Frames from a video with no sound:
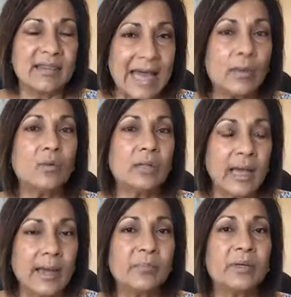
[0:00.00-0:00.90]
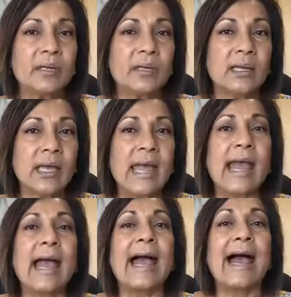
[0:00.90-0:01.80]
that will happen.
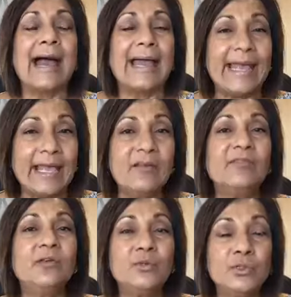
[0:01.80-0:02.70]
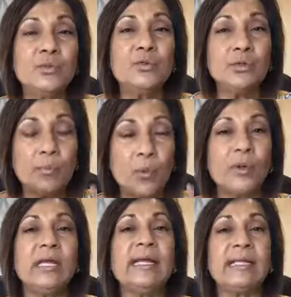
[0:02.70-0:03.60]
If you do your
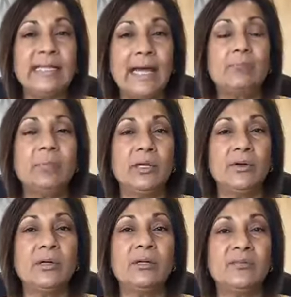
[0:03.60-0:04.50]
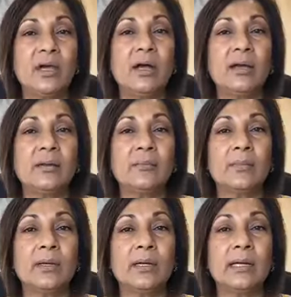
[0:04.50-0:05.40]
mourning at that period of time,
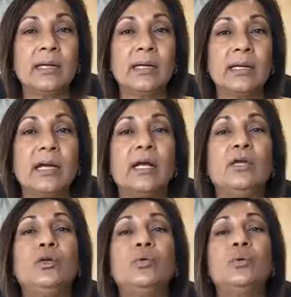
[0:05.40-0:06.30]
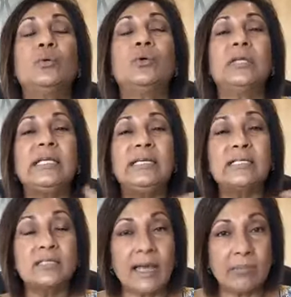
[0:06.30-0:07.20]
you will
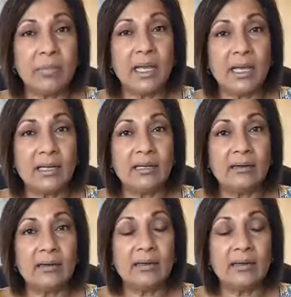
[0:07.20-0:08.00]
release that pain.